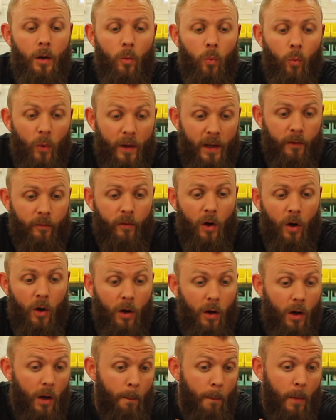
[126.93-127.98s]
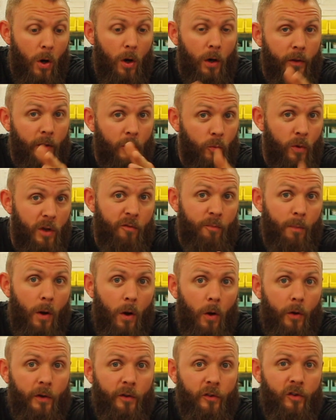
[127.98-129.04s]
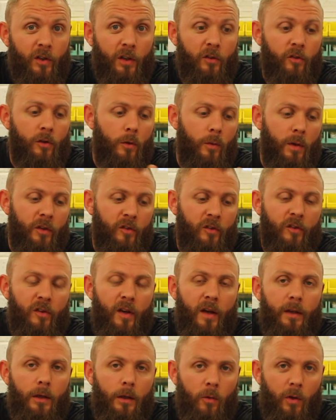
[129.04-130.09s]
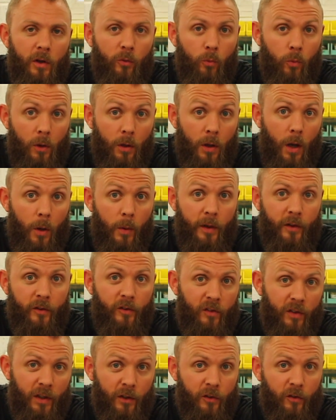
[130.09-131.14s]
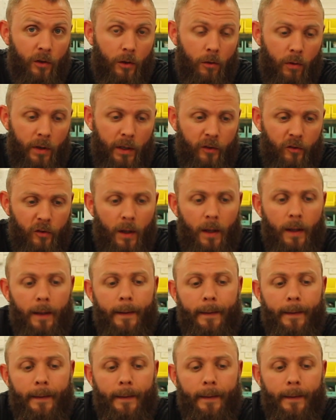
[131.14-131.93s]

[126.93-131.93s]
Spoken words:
We have got a mark that we've put on at 6 degrees and 10 degrees. We're going at 6 degrees.